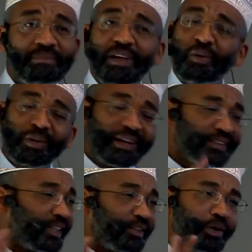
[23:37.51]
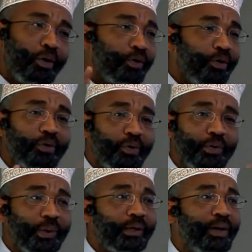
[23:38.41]
The Quran said, No, no, no,
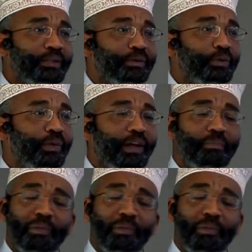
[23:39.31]
you cannot do that.